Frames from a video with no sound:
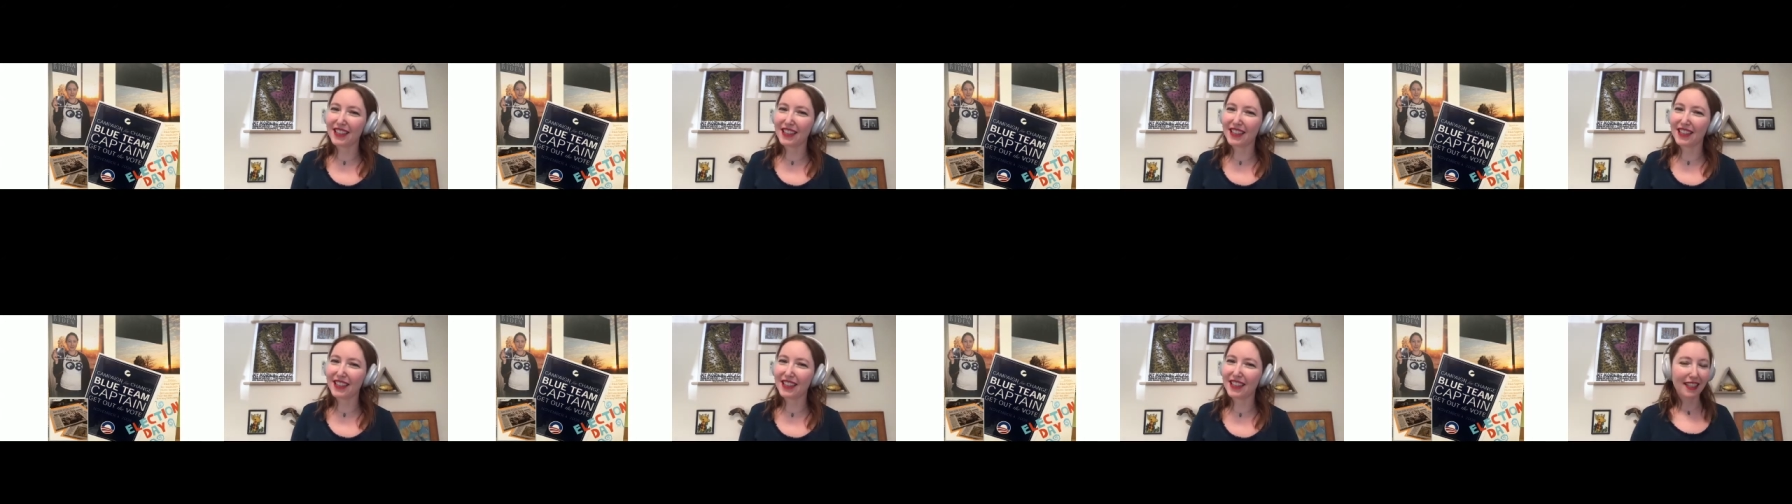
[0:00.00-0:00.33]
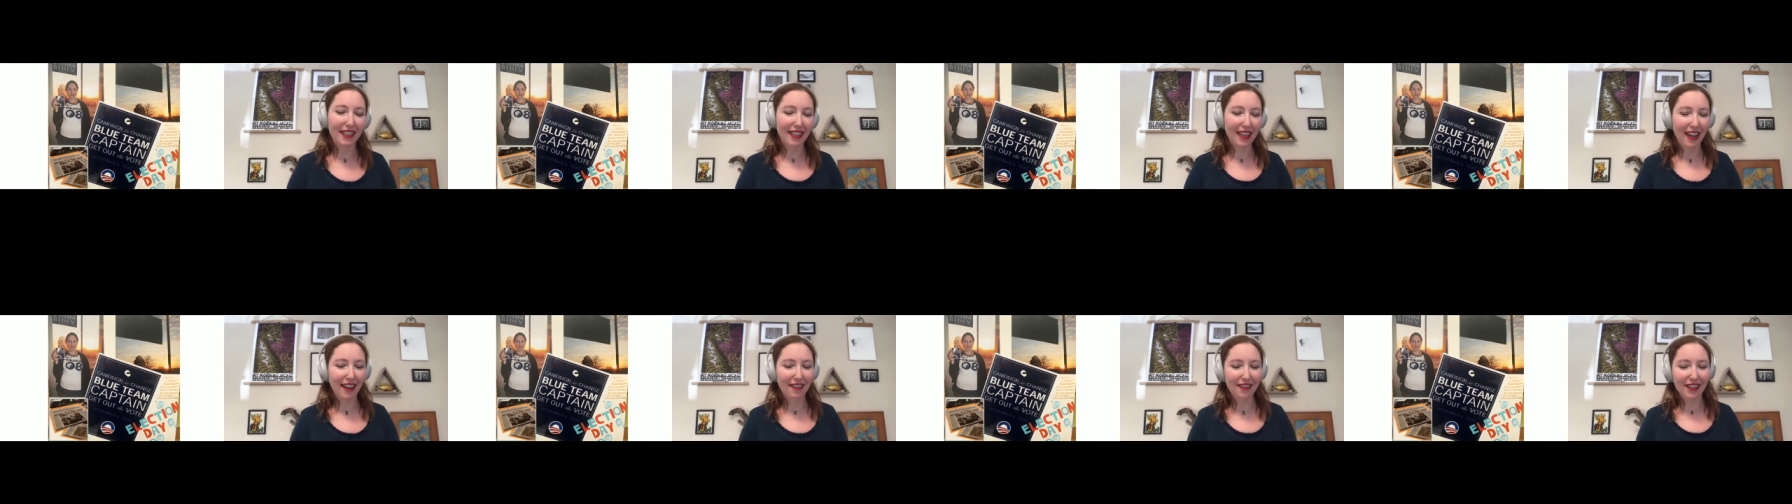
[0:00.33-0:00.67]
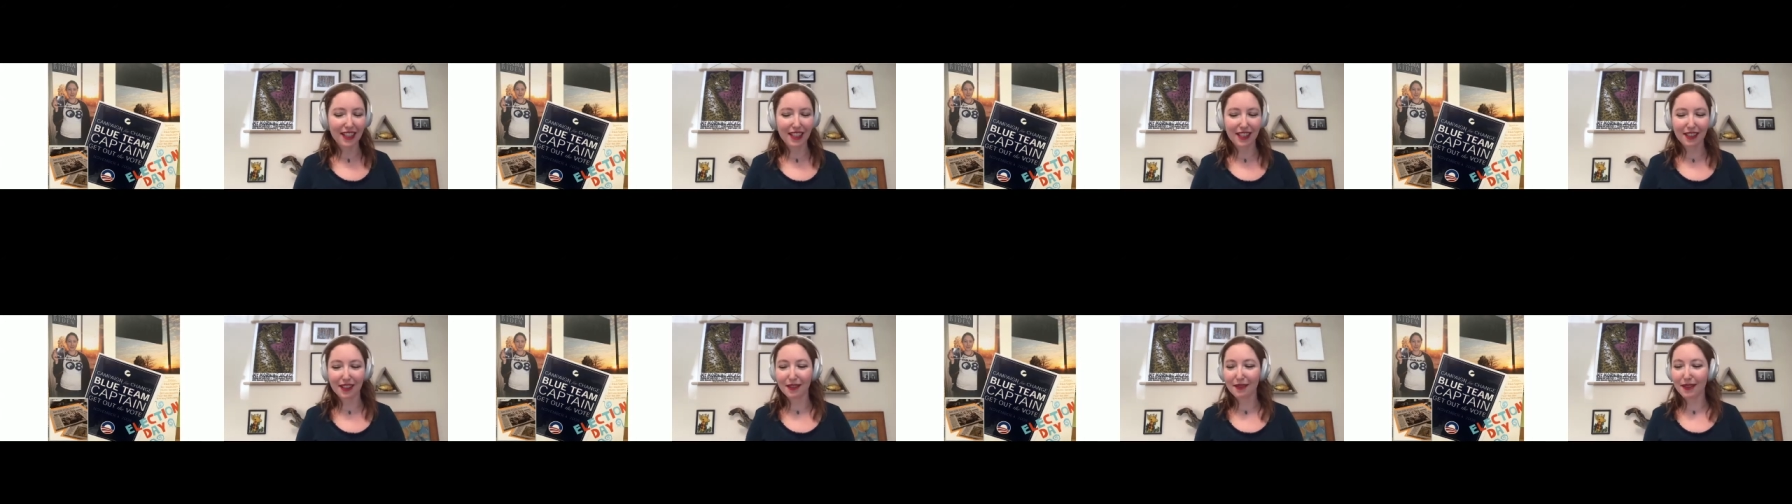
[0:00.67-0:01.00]
but what does it have
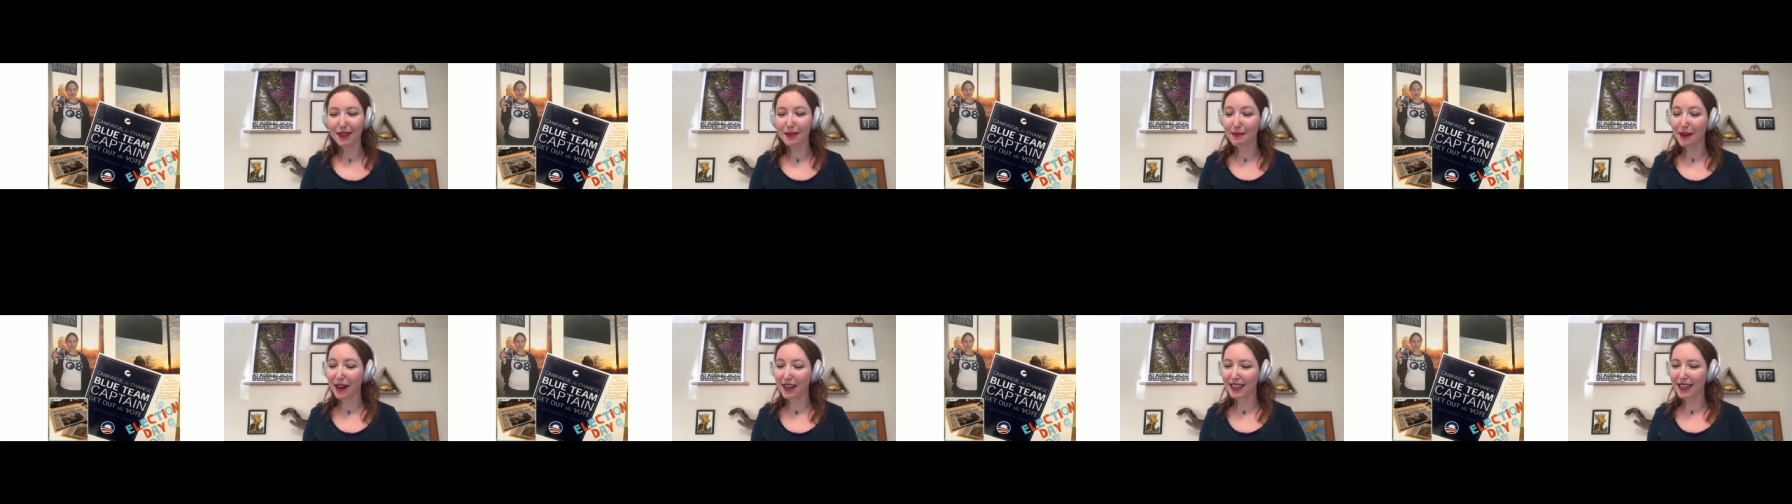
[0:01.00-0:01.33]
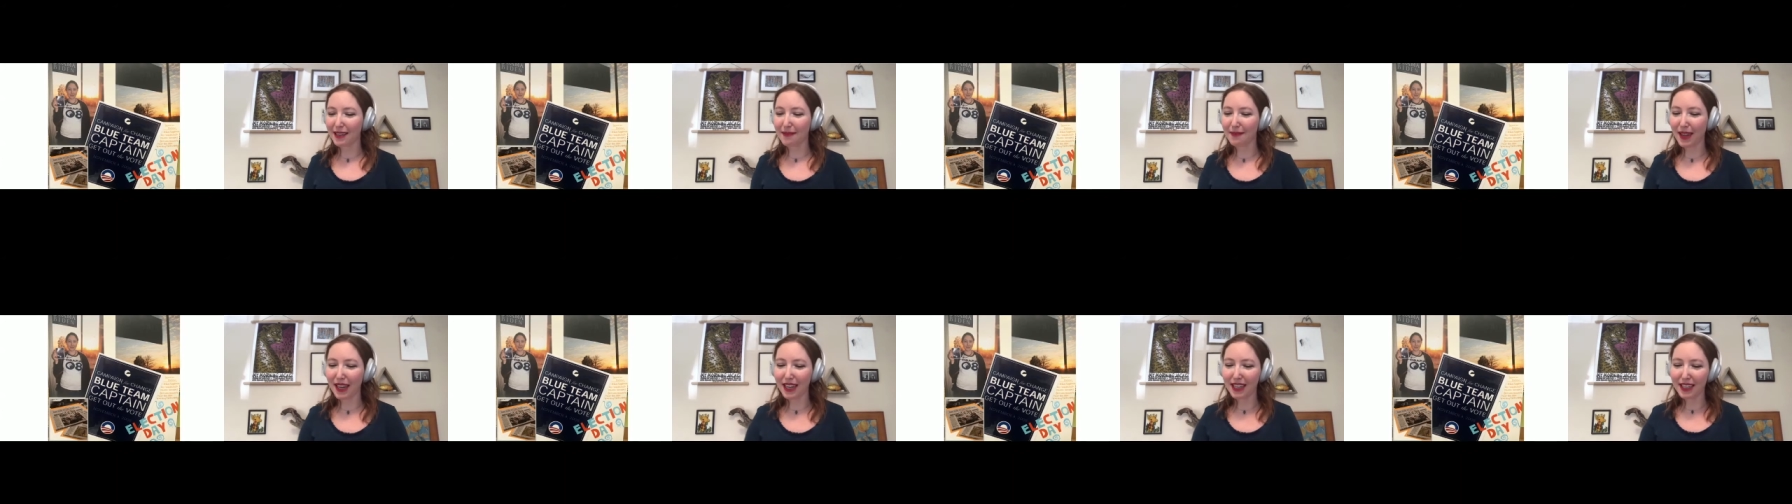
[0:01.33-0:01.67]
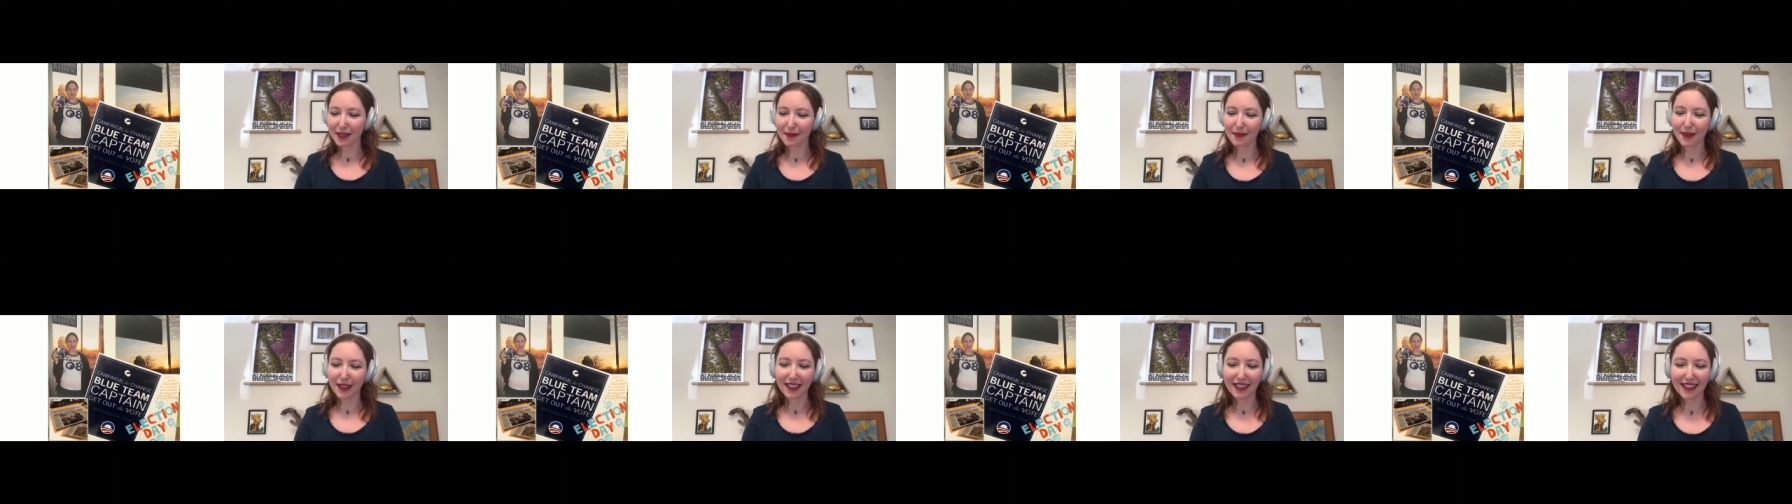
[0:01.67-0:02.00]
to do with project
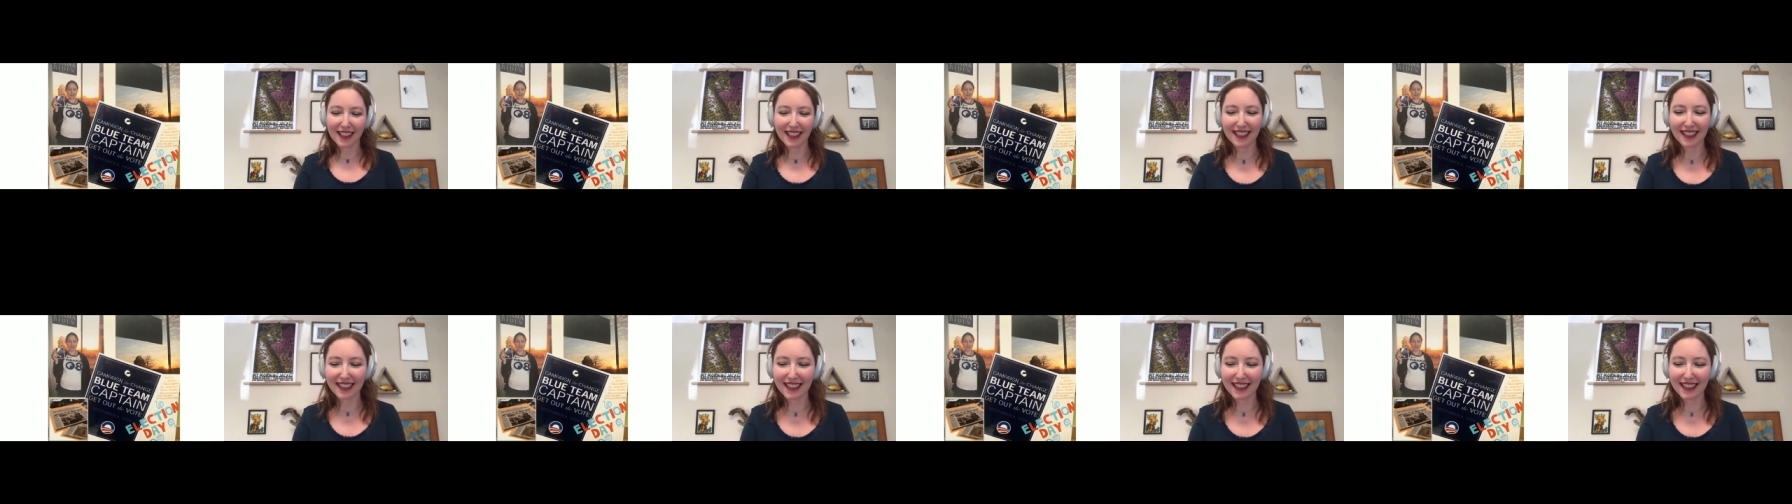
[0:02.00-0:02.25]
management?